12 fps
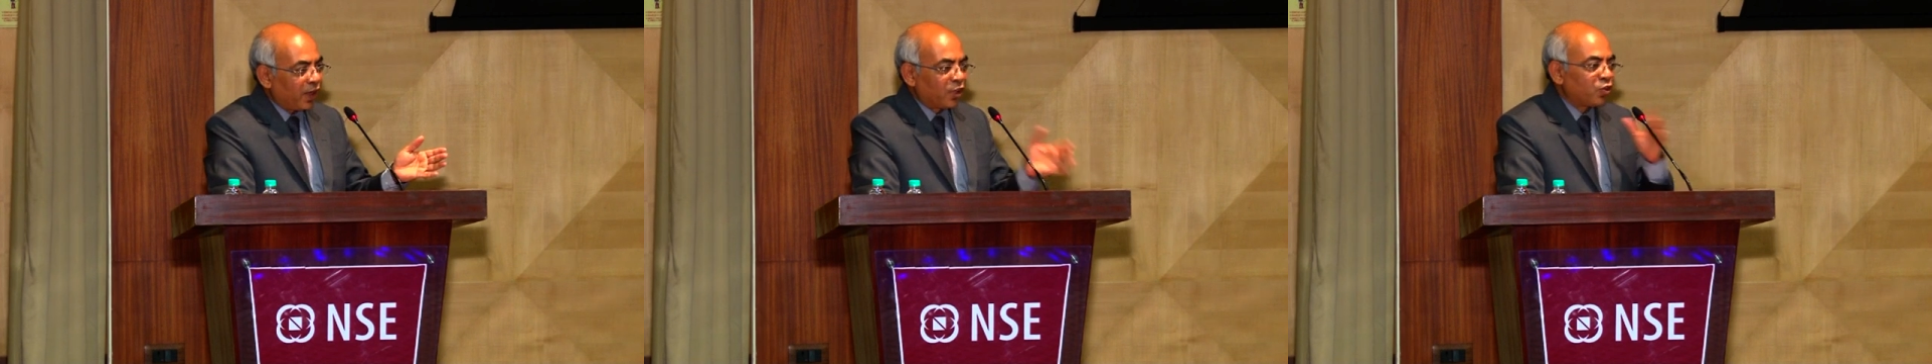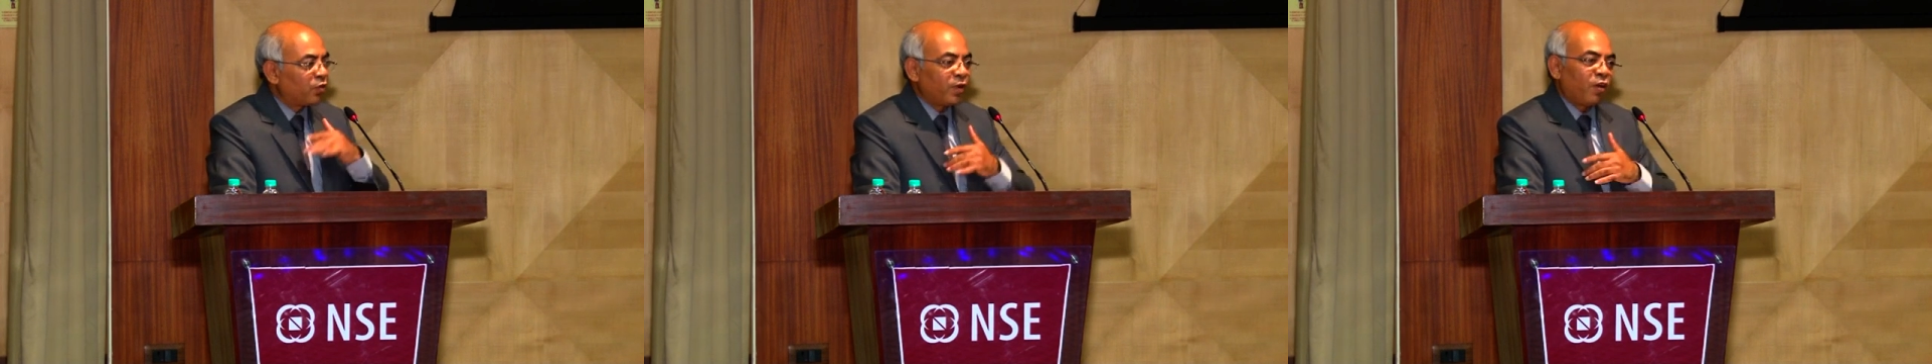
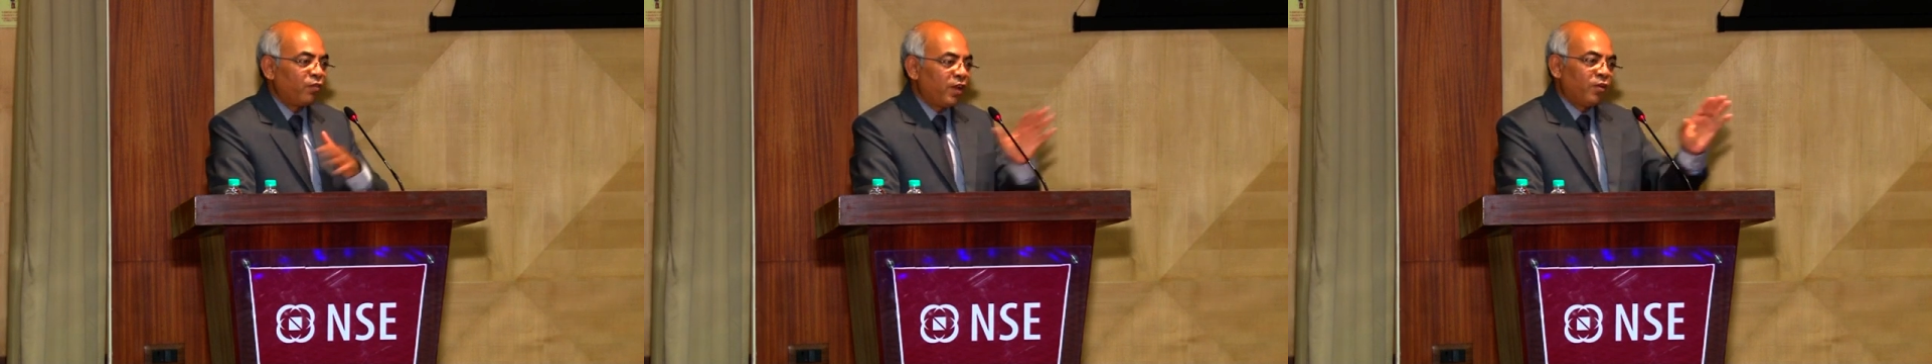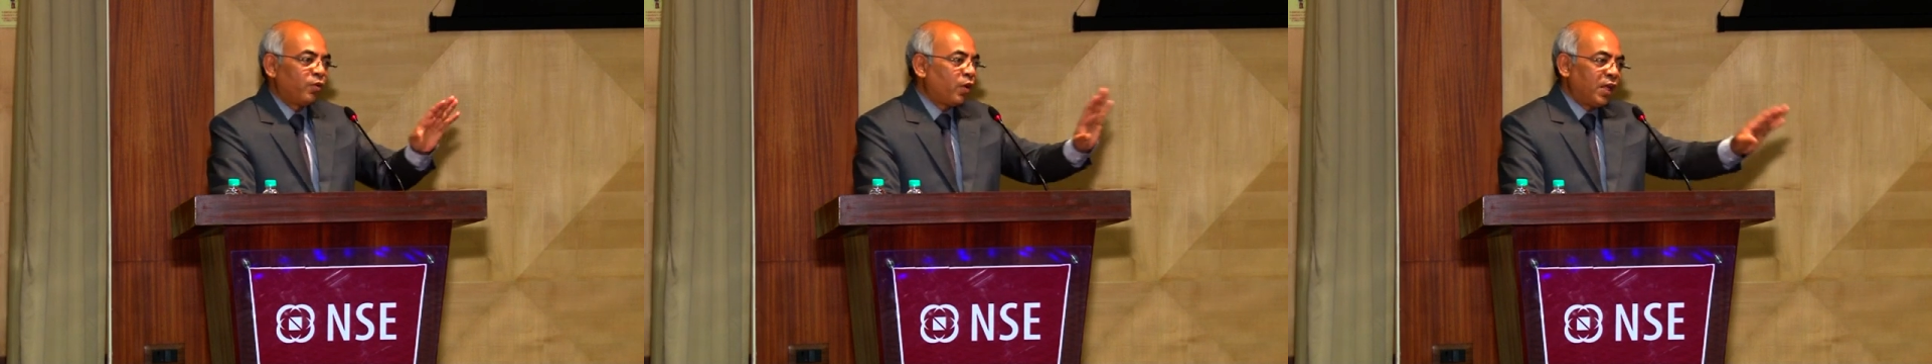As of now,
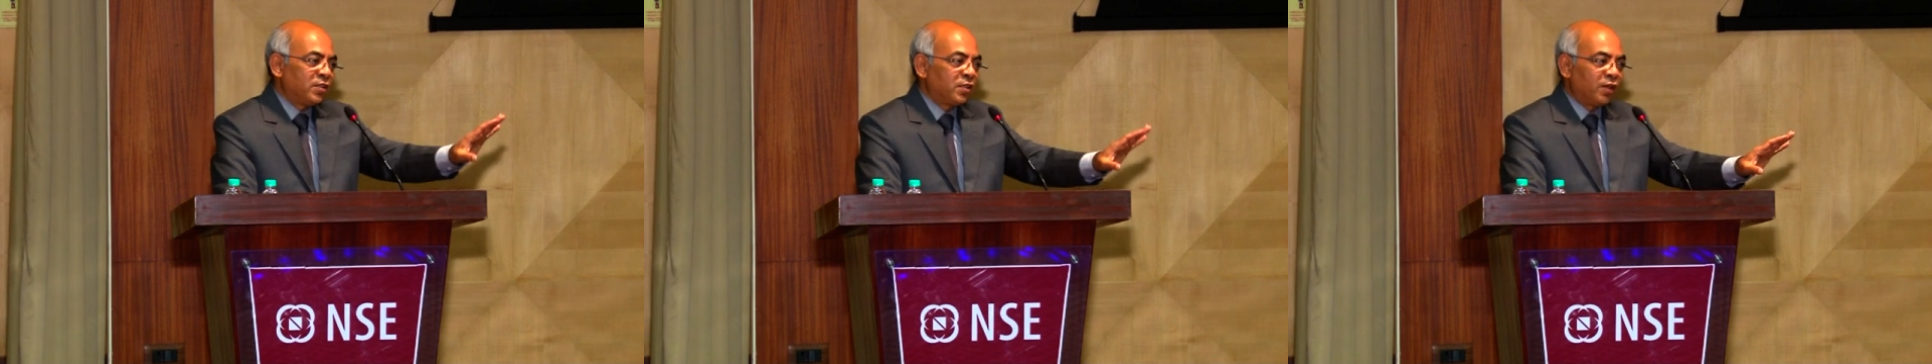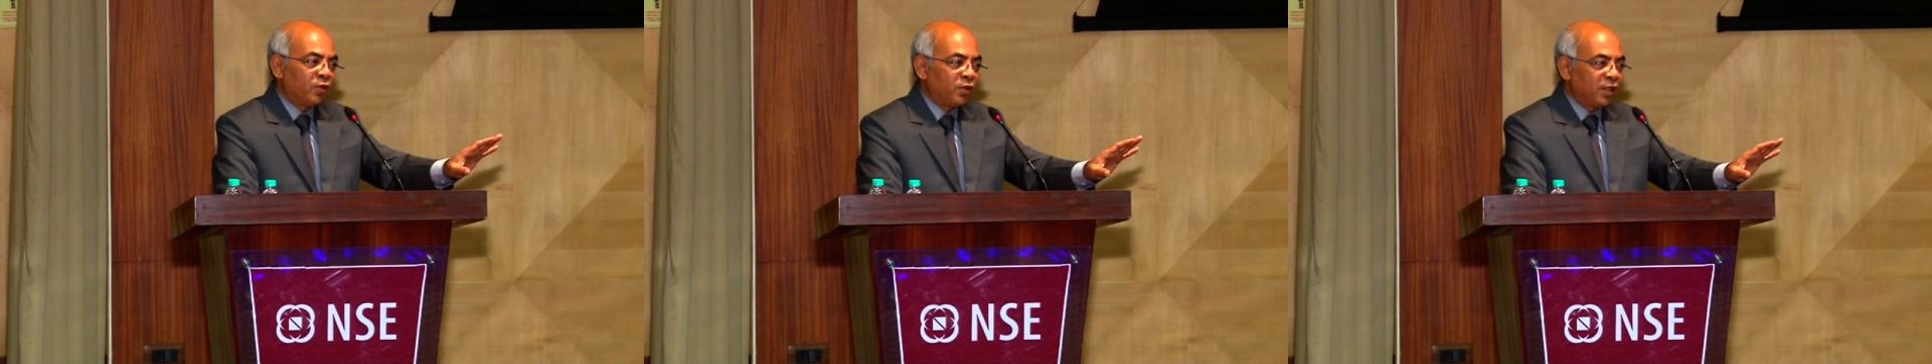we have no
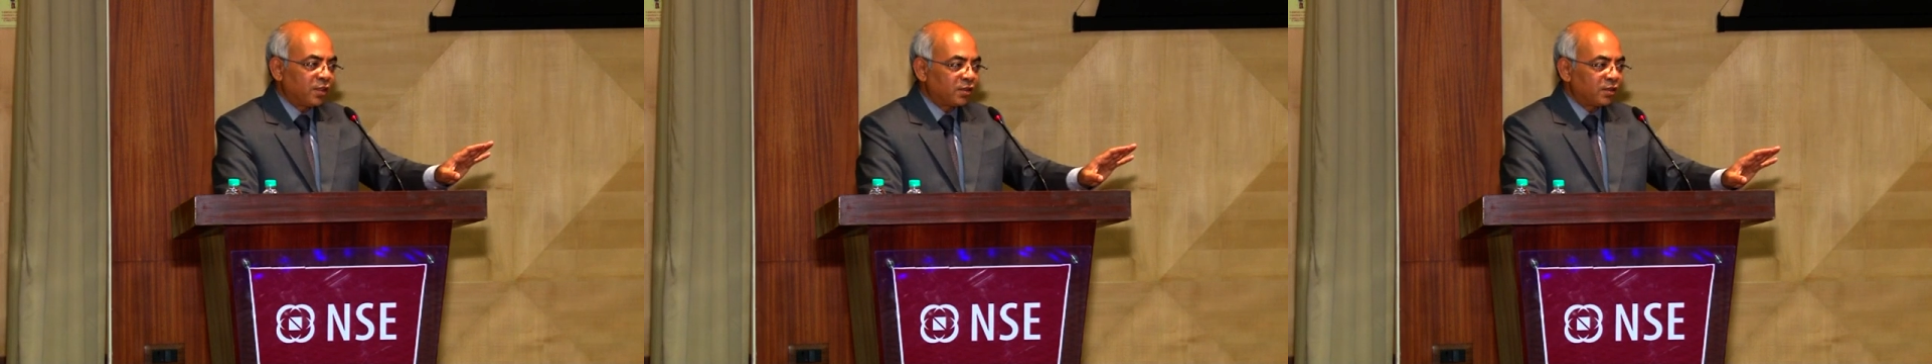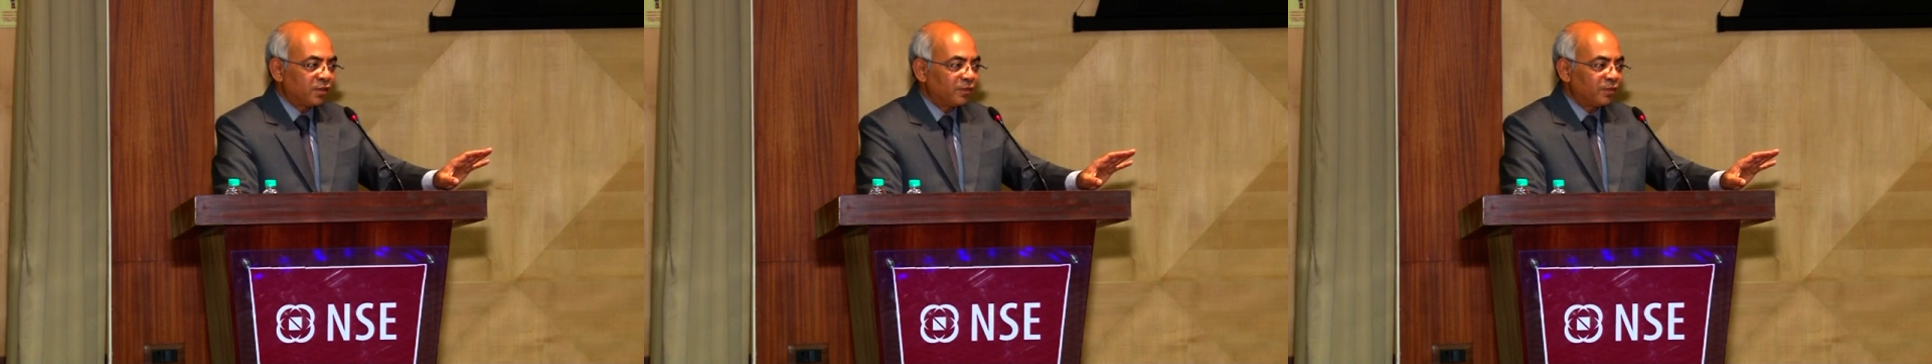answer to this.